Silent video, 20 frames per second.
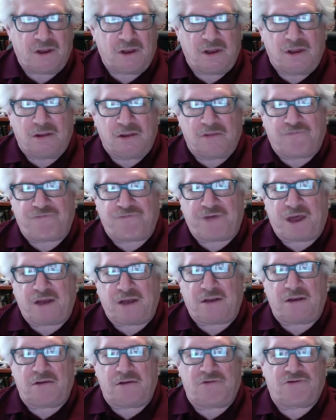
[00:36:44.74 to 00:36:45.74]
The fact
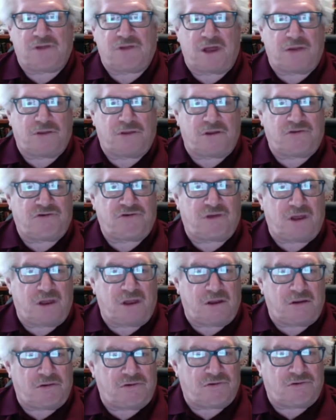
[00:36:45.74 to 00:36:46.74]
is that this
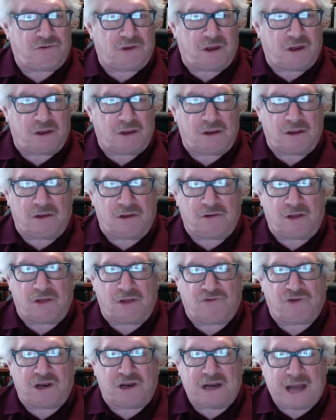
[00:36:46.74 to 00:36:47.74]
is it, it's
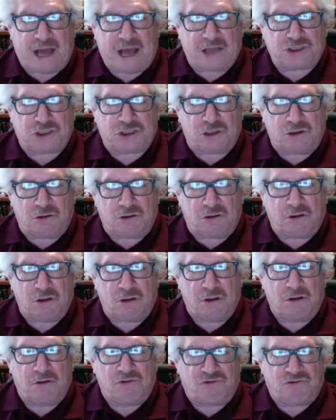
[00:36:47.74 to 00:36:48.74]
a national
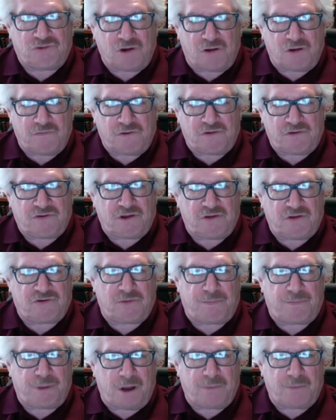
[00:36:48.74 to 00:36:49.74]
service. It's a
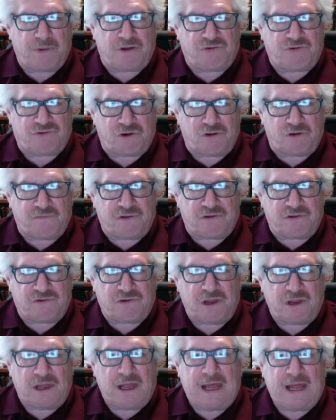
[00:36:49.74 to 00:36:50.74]
public service
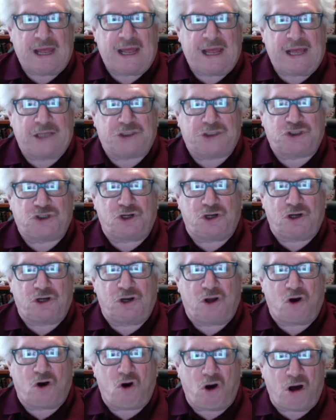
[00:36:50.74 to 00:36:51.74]
it should
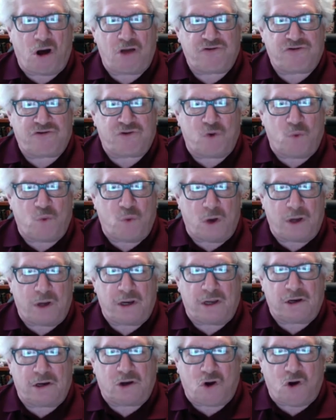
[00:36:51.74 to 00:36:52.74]
cost what
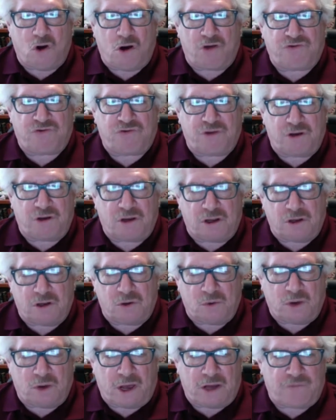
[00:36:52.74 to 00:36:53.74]
it costs to
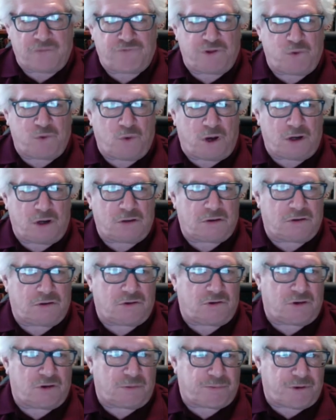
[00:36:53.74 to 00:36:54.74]
do. And if you wanted to
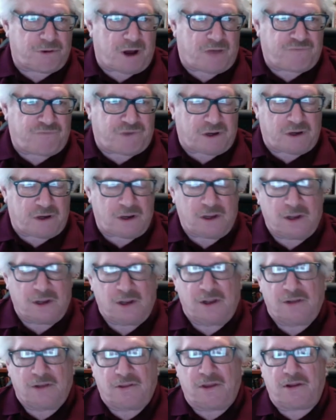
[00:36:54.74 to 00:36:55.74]
turn a profit,
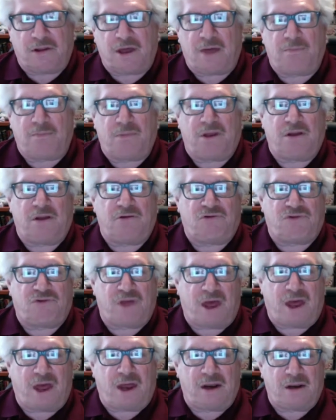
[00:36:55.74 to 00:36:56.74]
then that means
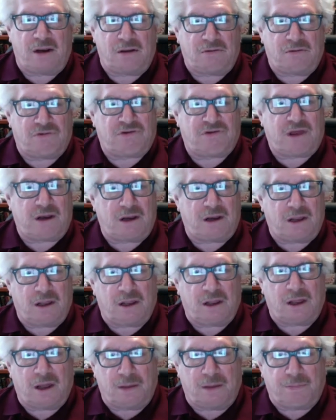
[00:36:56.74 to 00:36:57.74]
that
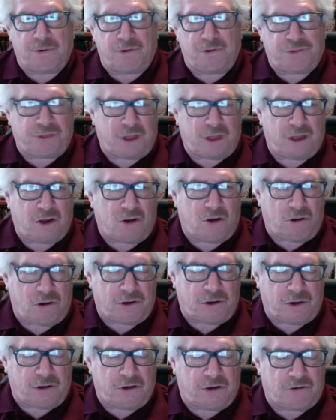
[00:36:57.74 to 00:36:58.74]
sending a birthday card
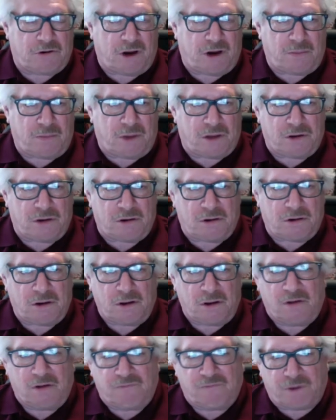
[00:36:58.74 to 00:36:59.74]
to your grandmother
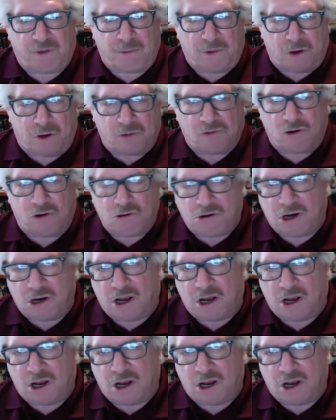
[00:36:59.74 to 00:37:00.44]
from Aurora,